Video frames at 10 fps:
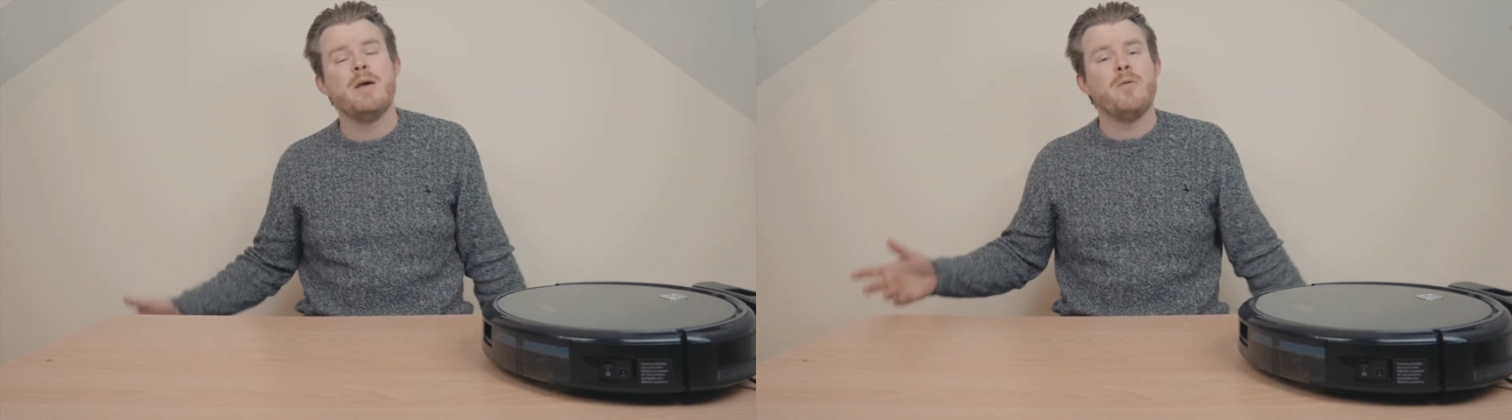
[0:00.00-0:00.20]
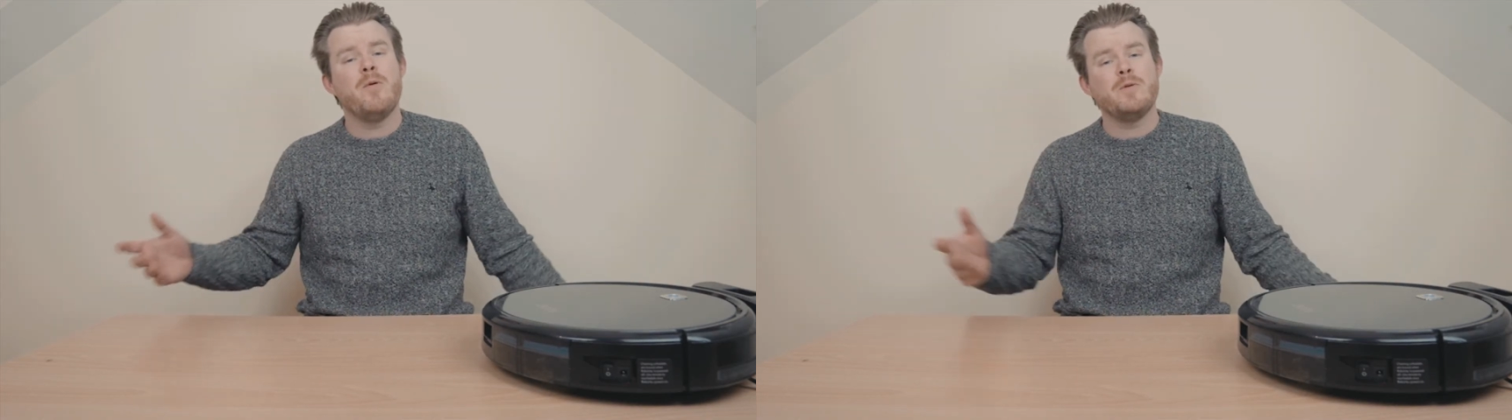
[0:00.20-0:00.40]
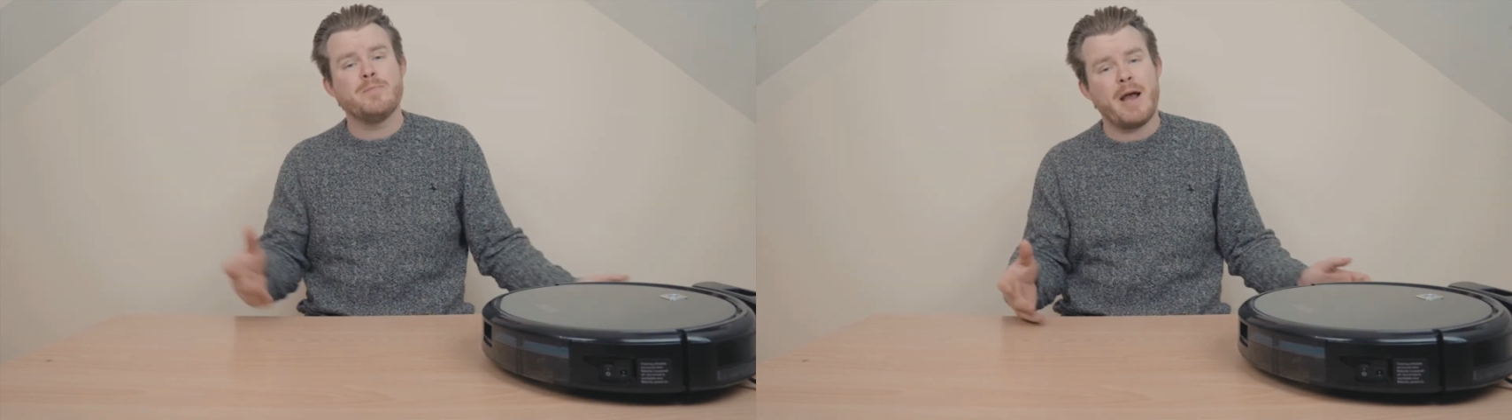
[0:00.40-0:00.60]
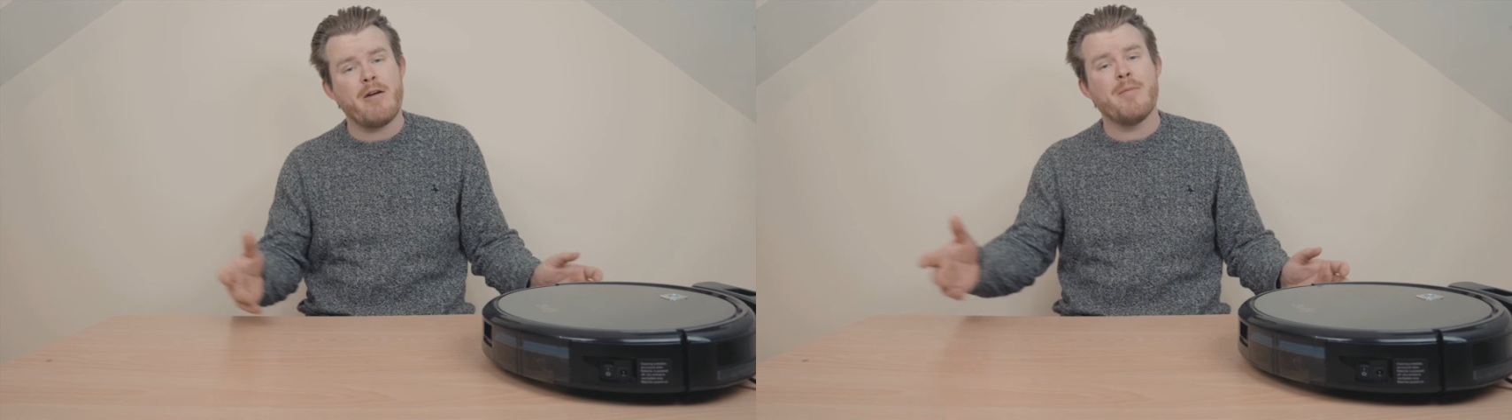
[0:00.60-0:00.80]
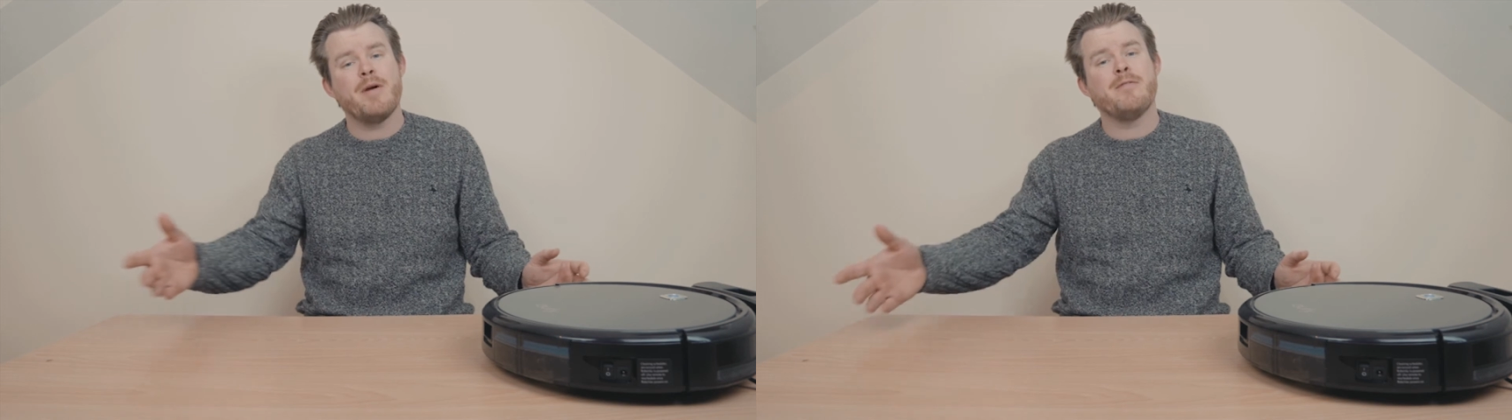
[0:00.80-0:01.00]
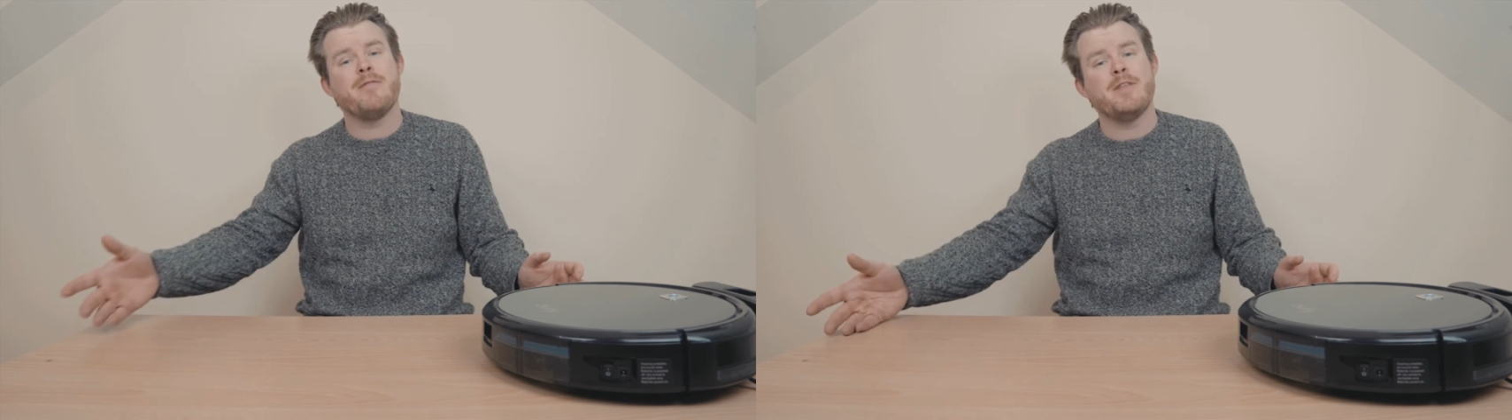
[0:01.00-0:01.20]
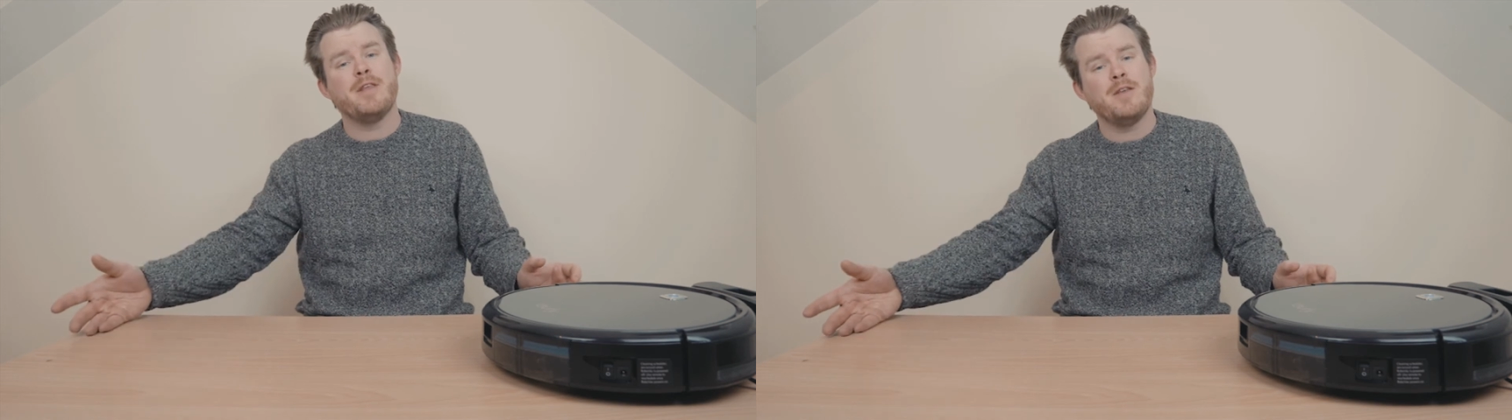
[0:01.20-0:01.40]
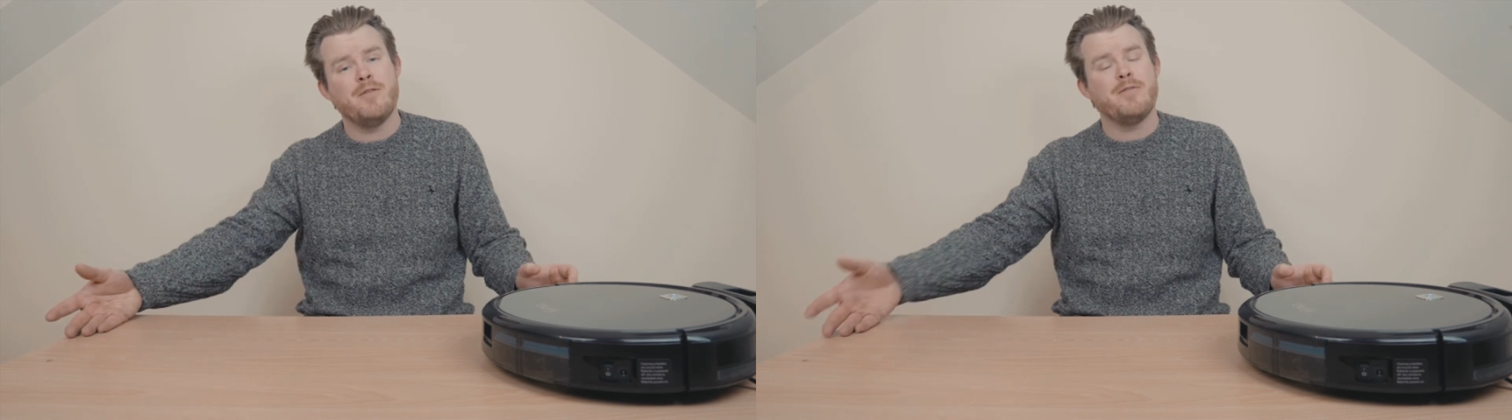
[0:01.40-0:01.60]
all paramount for
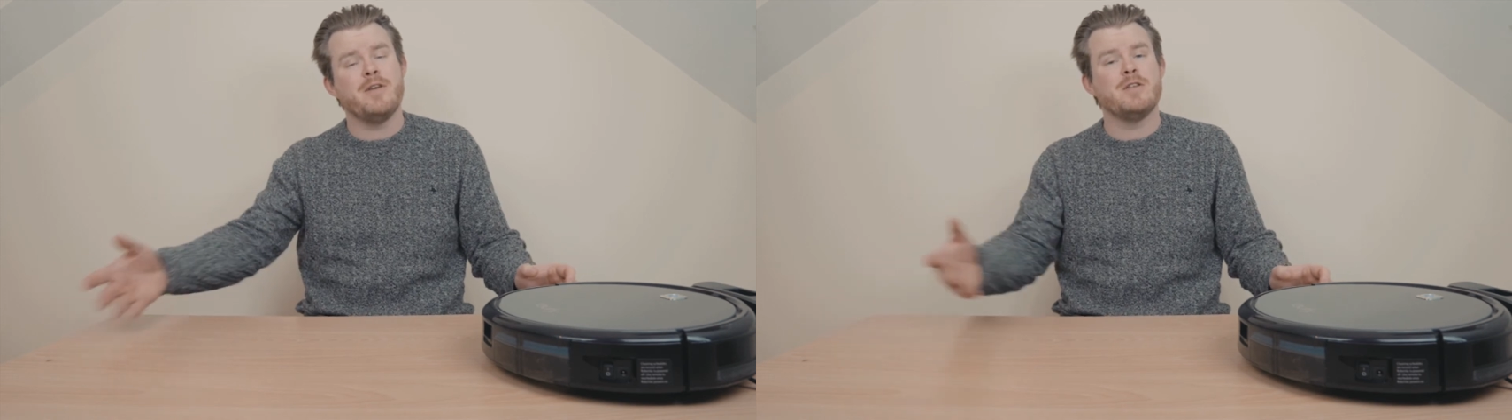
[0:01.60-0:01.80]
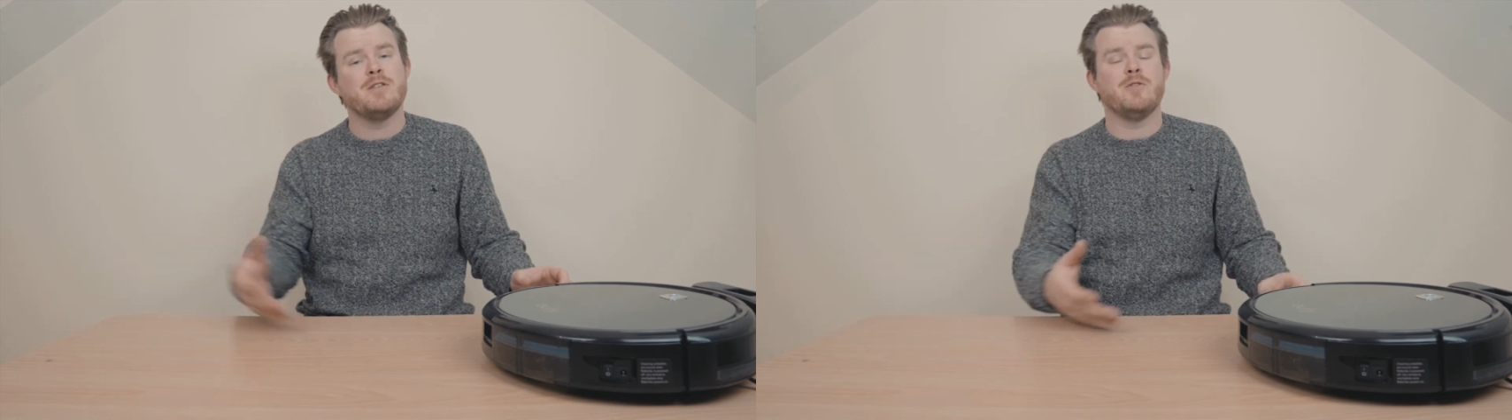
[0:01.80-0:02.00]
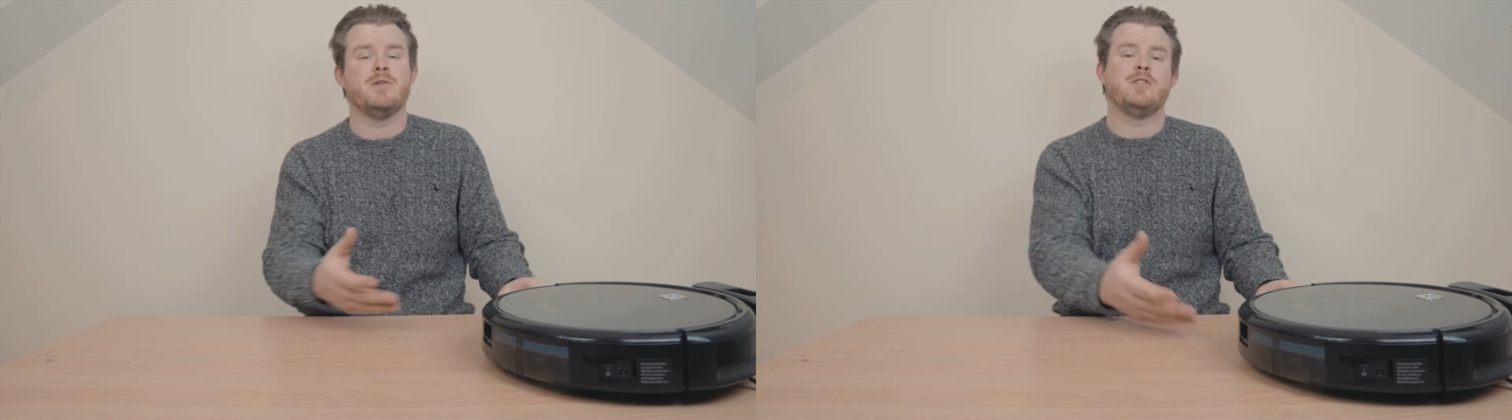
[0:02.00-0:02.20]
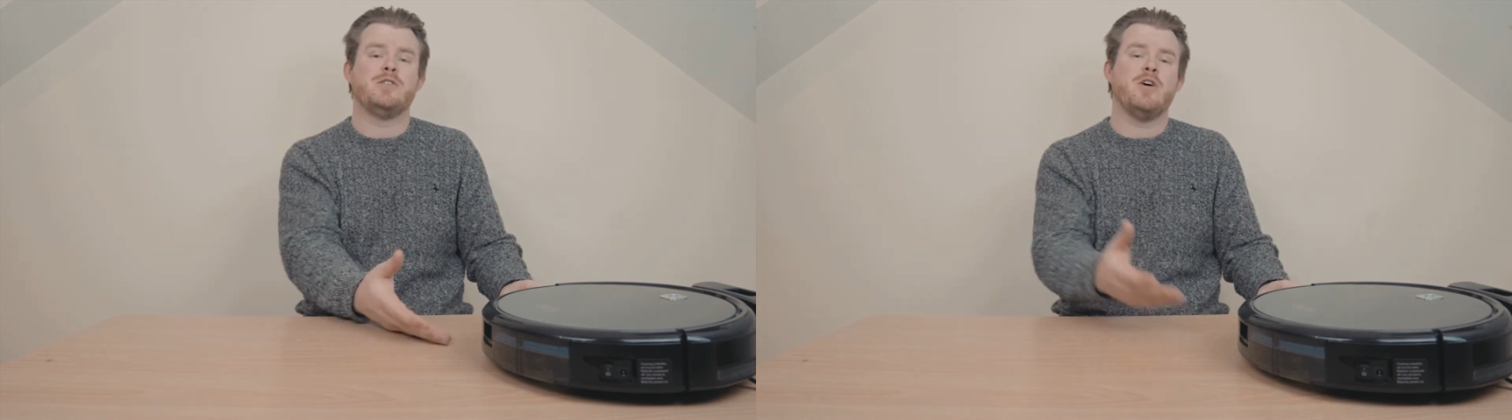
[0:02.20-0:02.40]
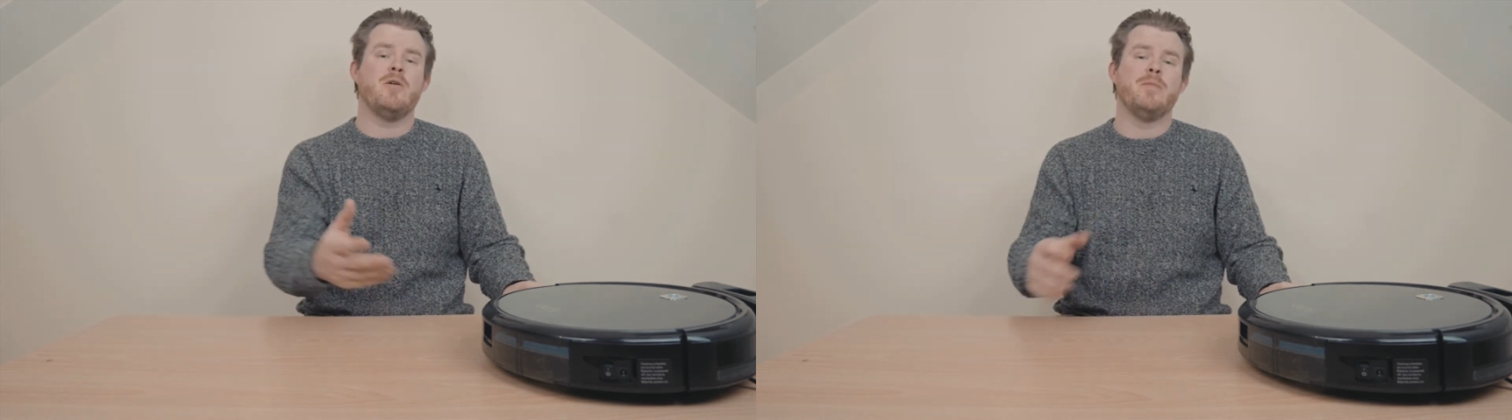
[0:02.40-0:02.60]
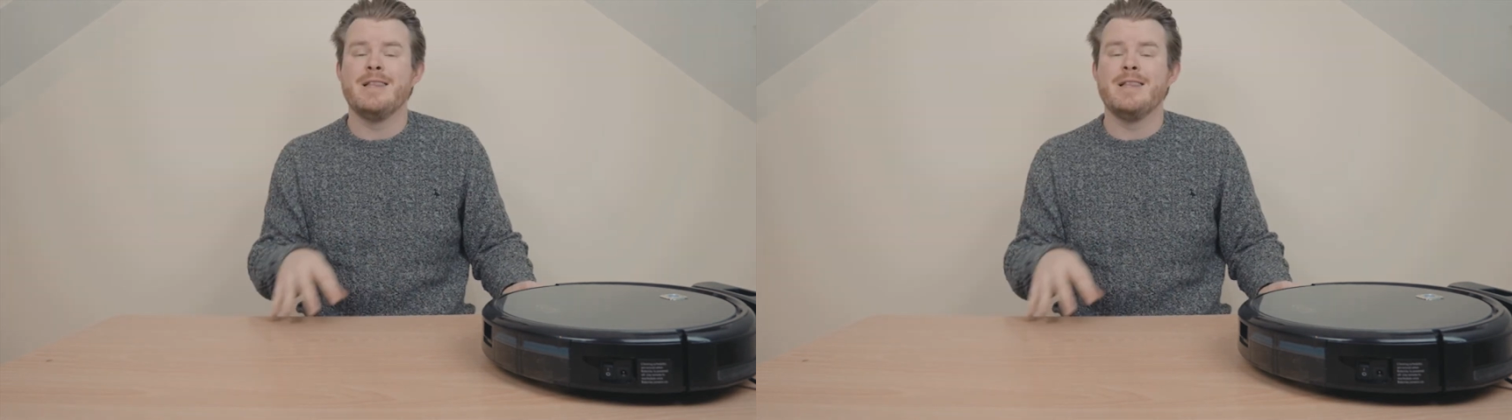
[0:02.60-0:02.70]
the Eufy to do its job.